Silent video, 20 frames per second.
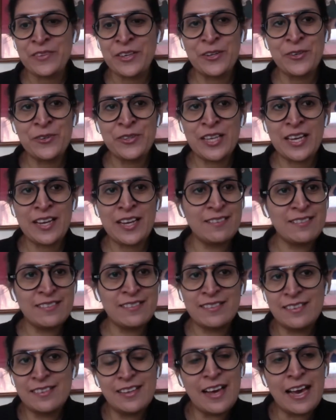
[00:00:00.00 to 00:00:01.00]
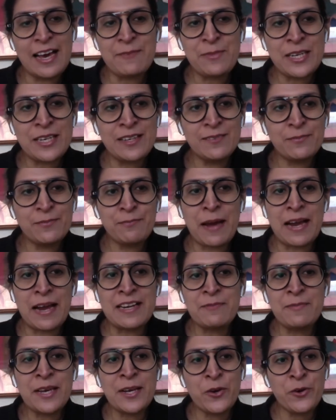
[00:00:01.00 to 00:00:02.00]
you know there i mean
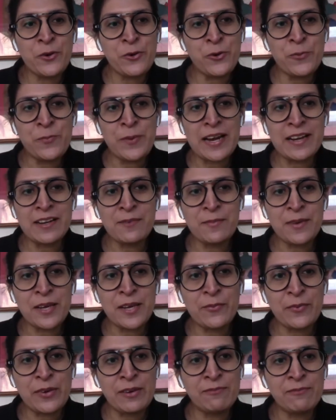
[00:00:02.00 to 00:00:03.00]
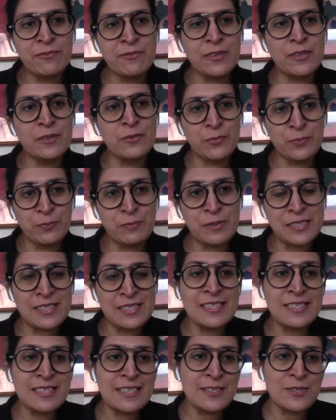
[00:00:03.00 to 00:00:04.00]
pandemic or no pandemic we uh,
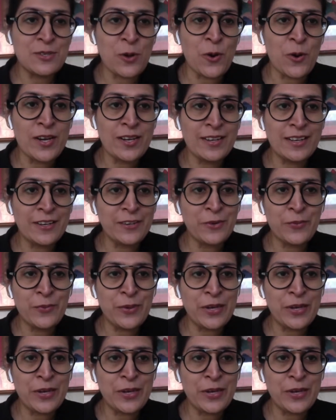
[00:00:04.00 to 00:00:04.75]
business is on you know